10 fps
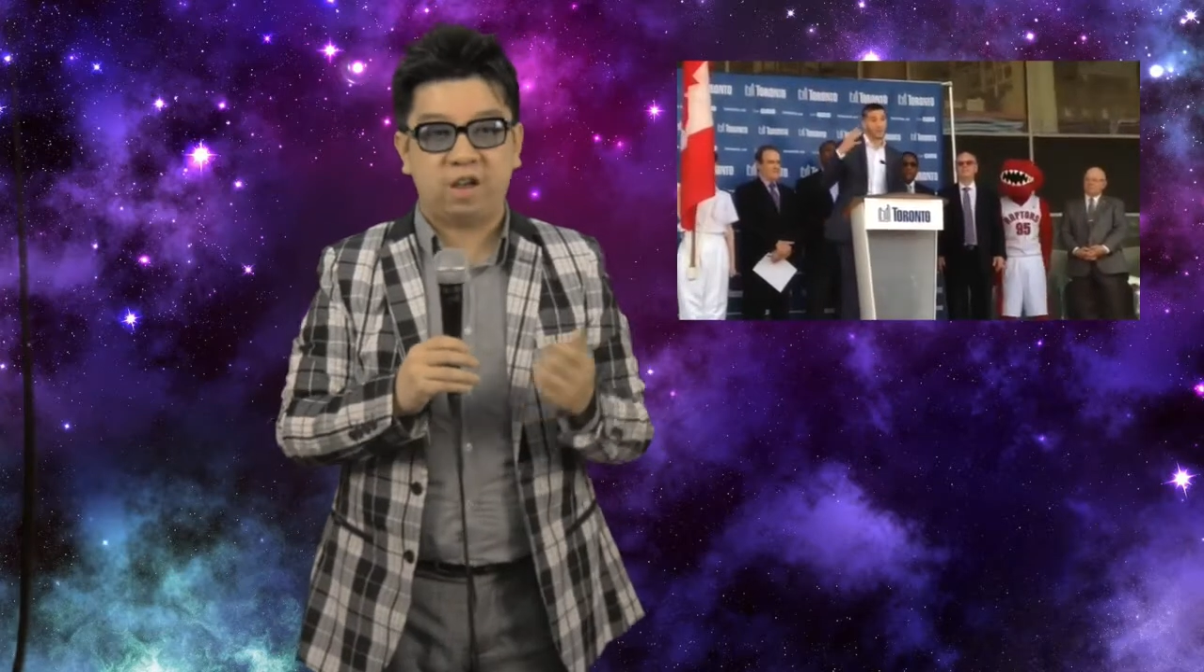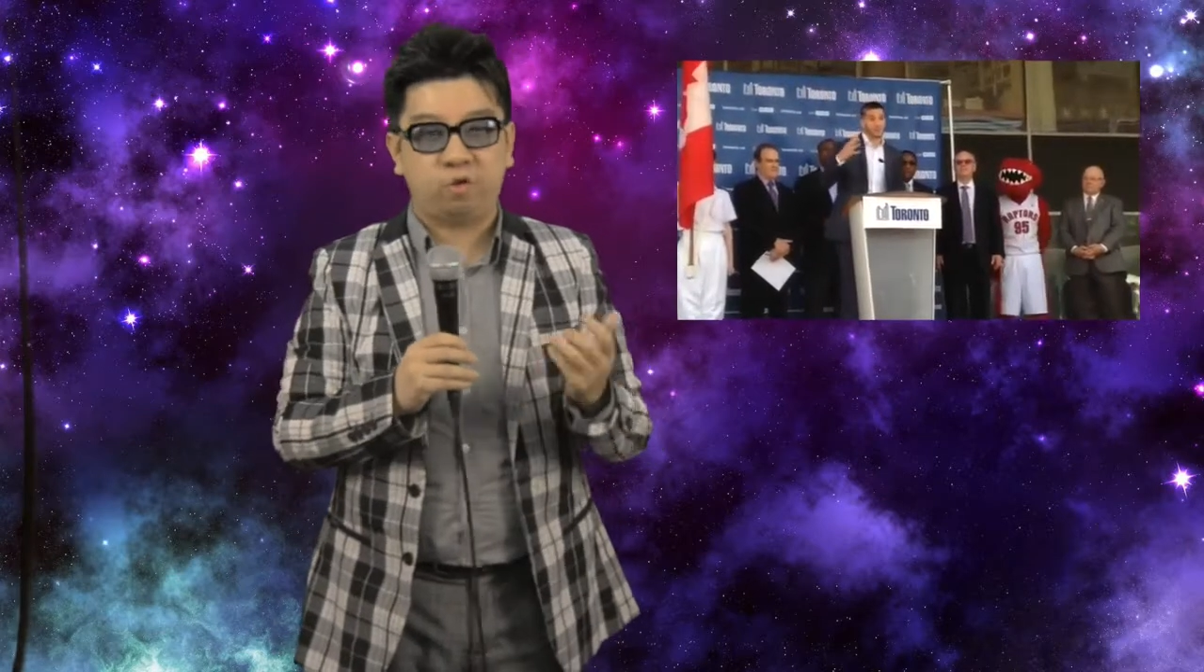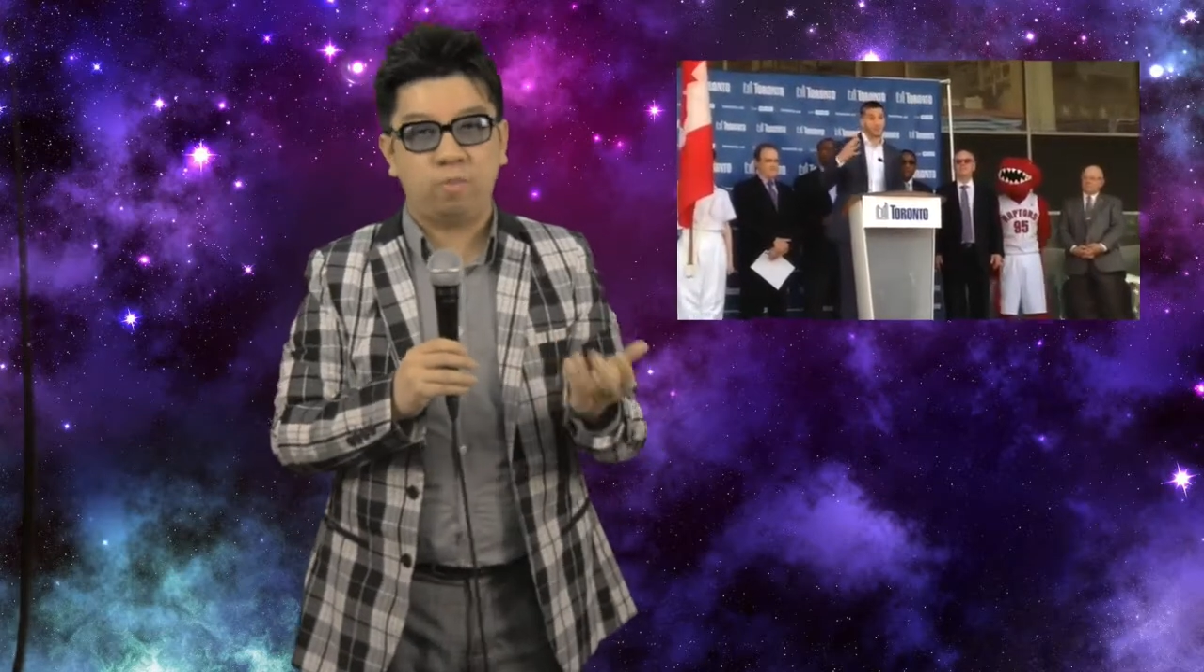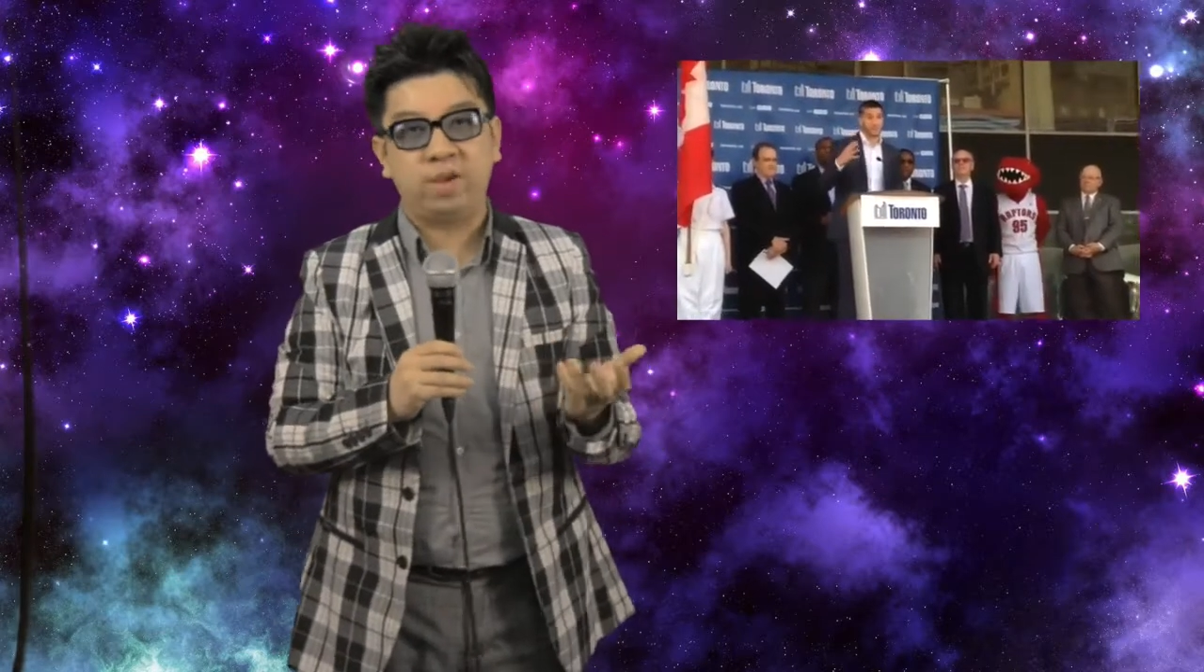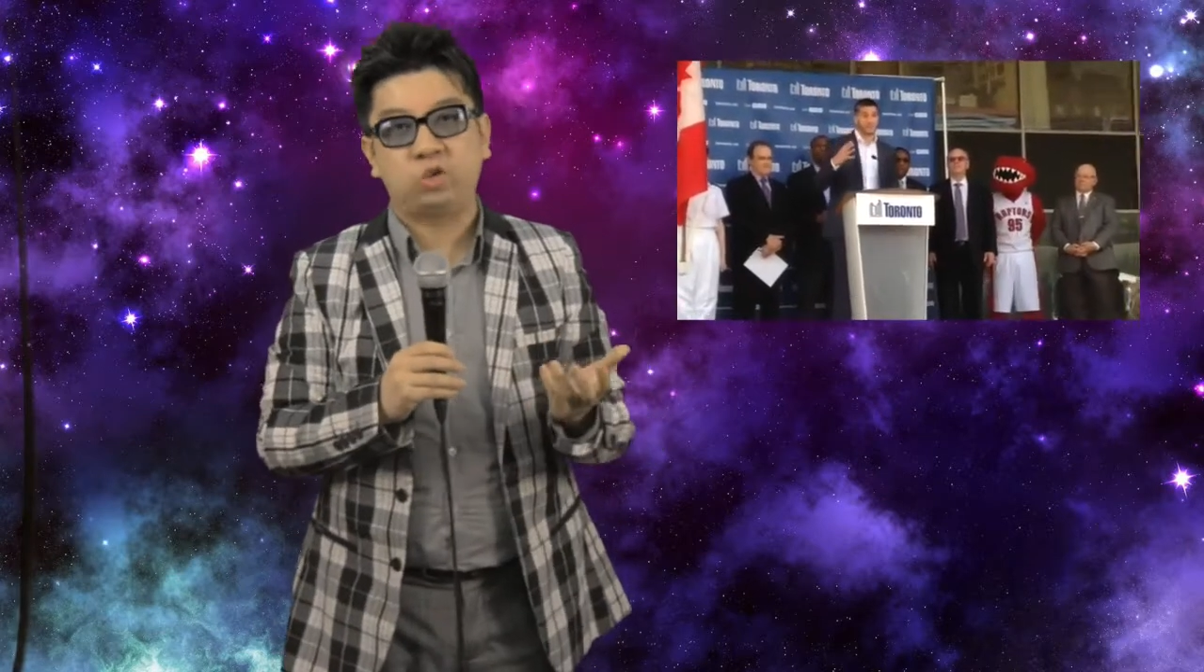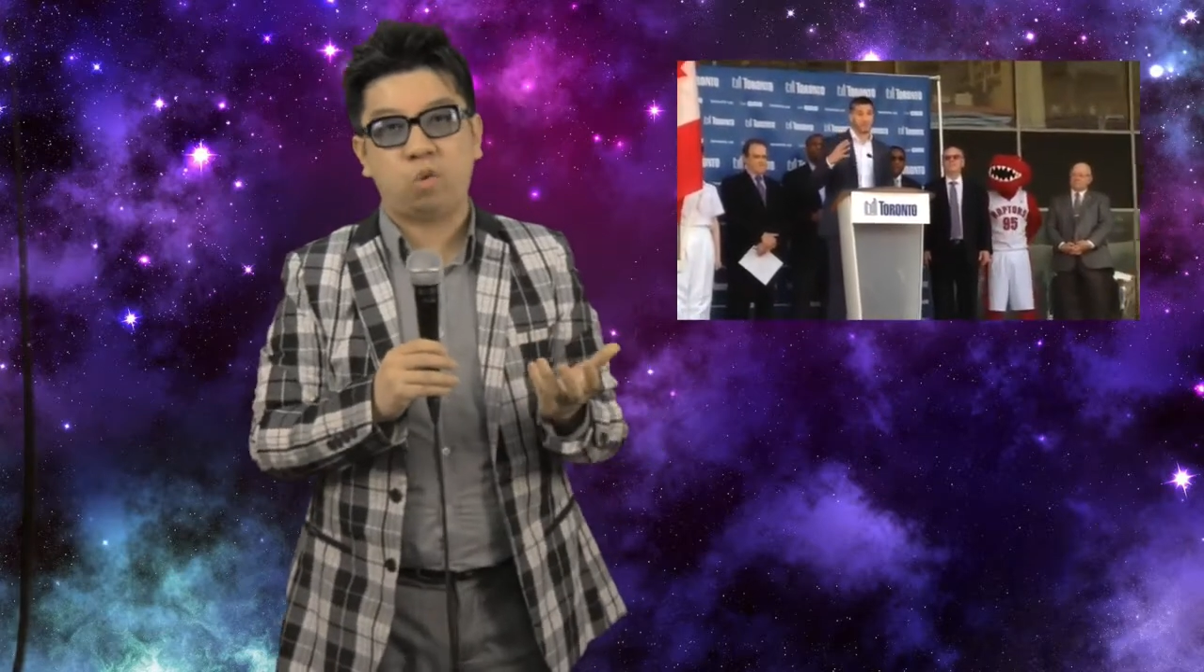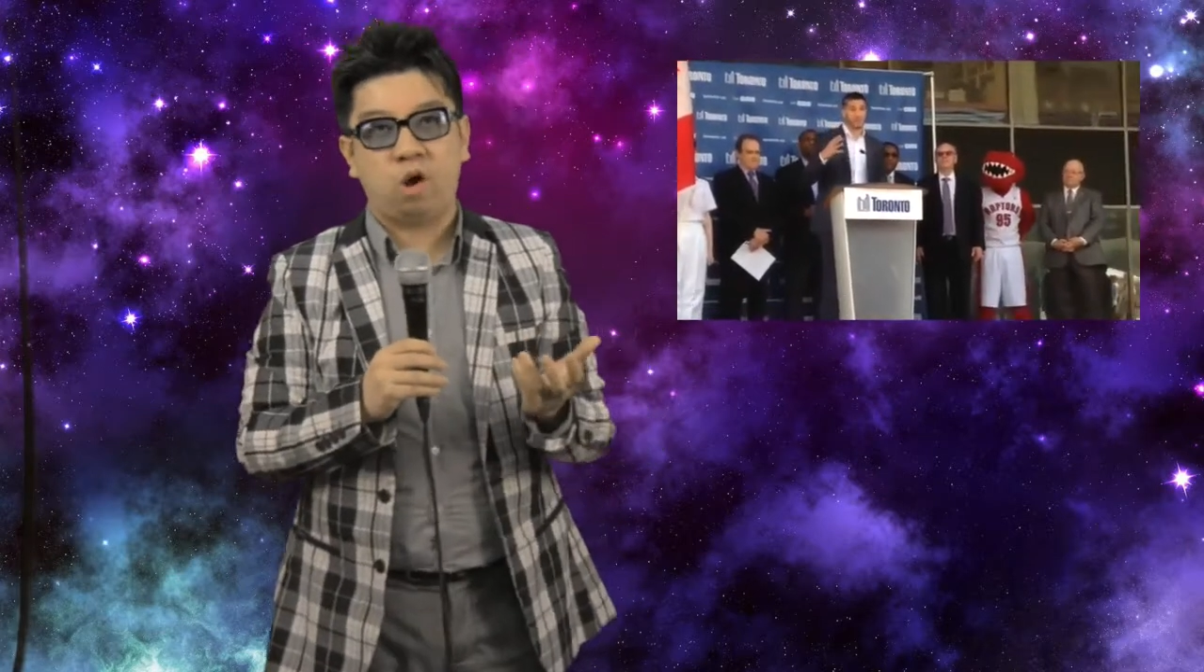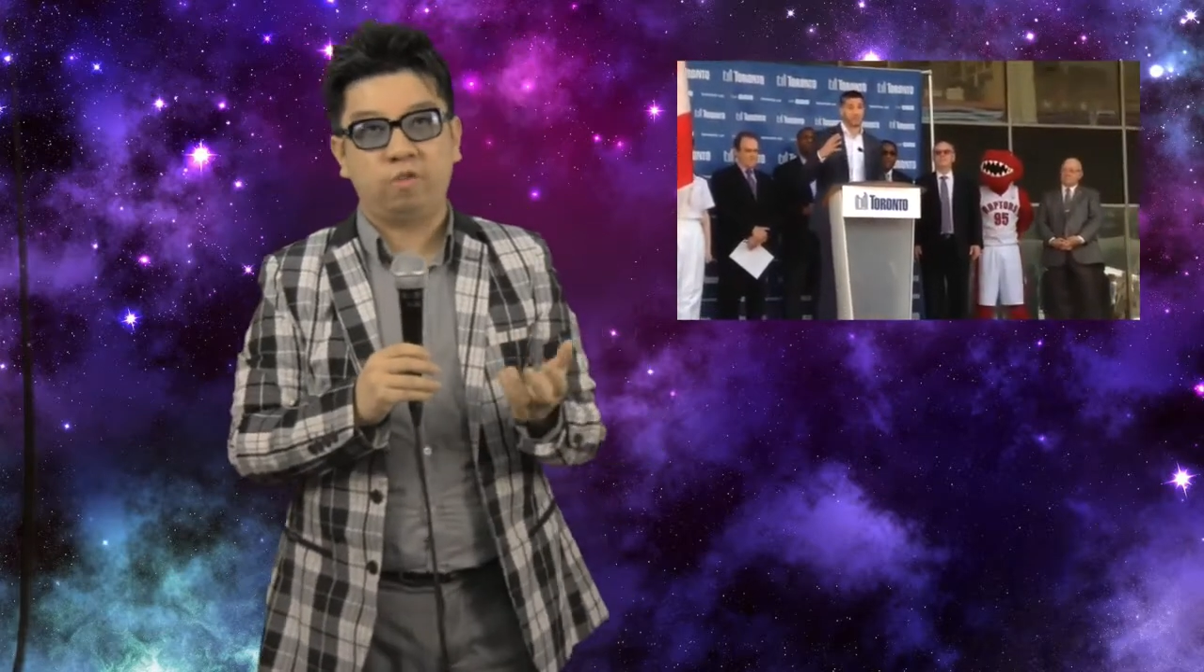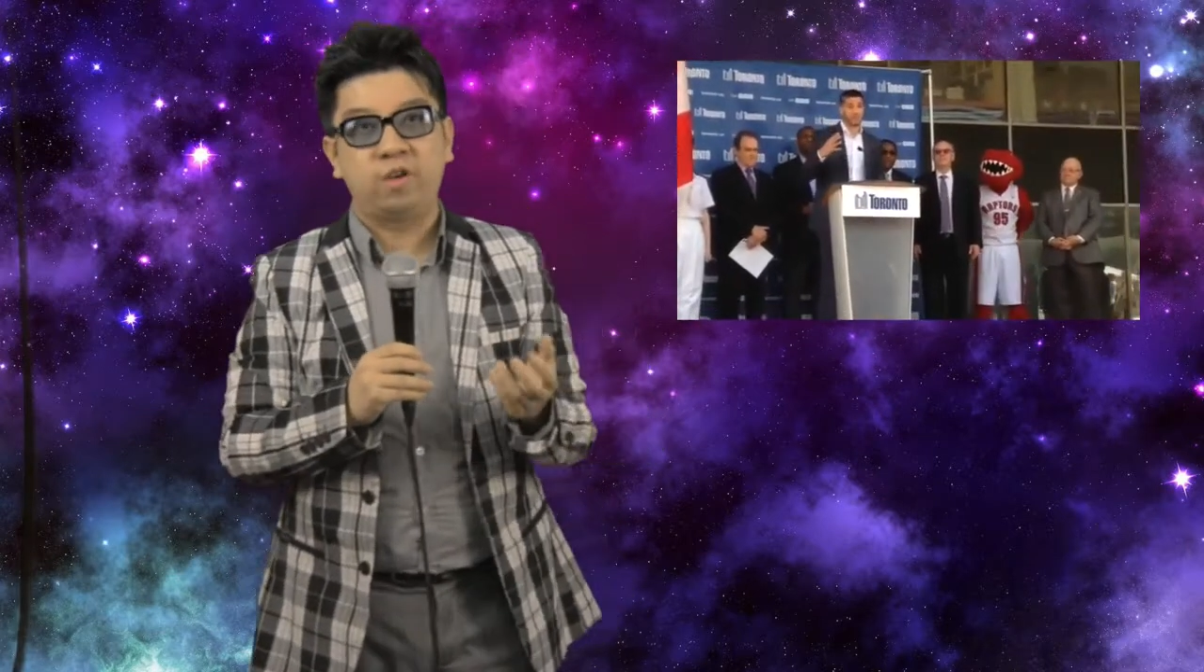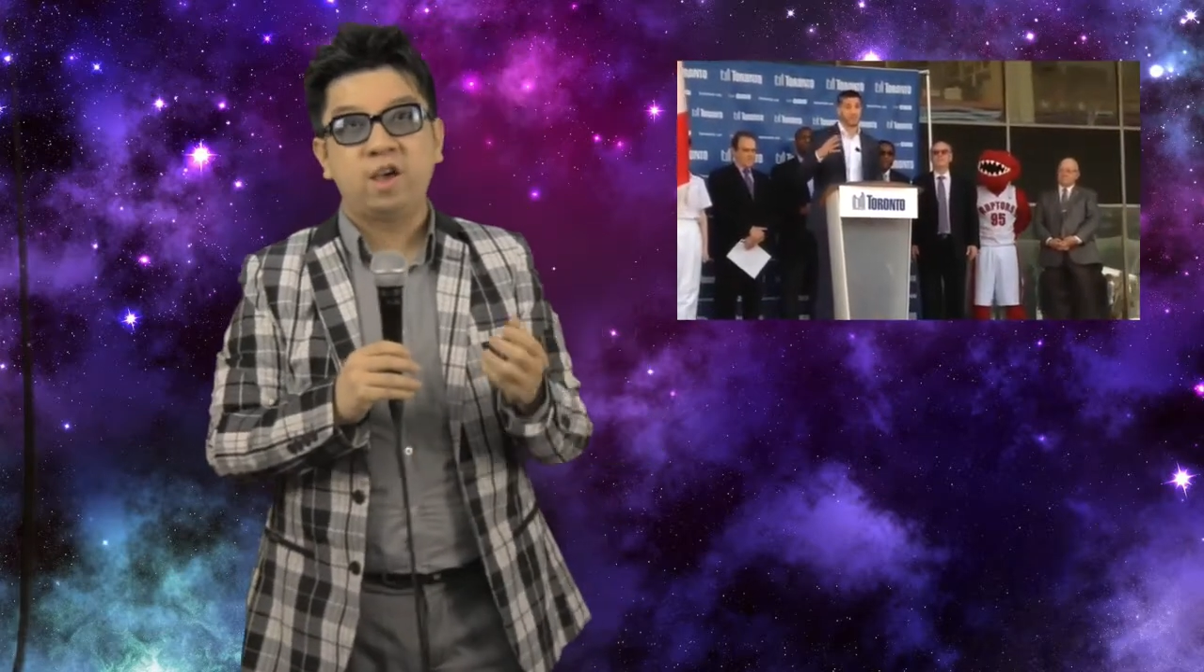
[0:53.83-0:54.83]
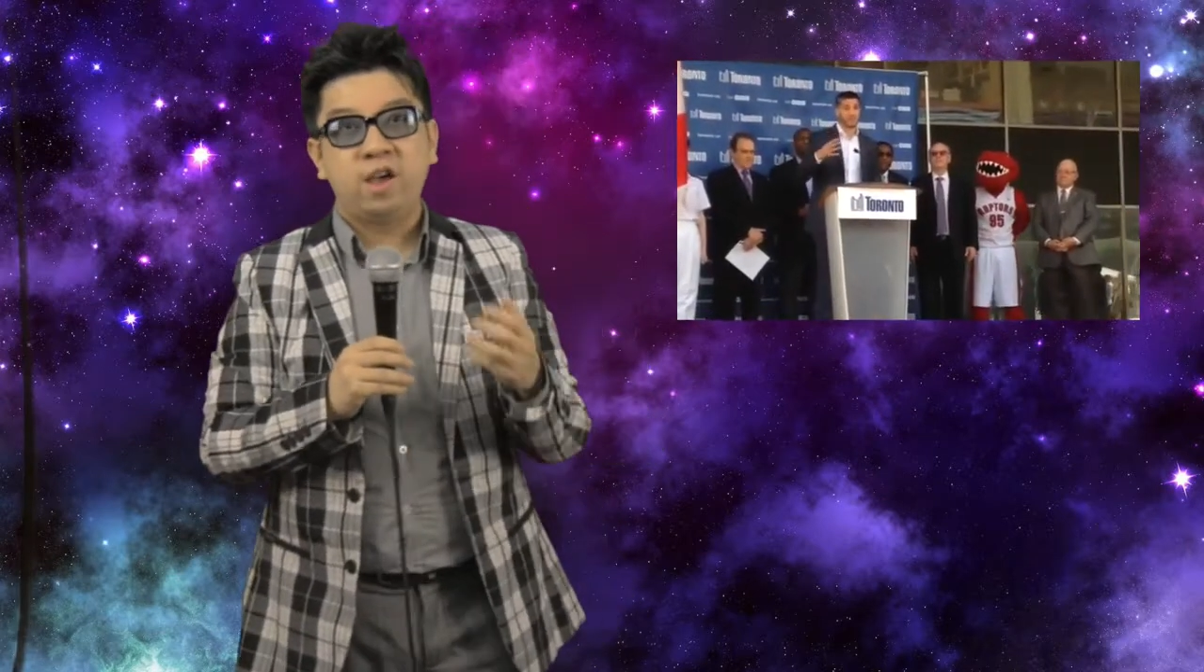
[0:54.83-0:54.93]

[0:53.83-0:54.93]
for May twelfth.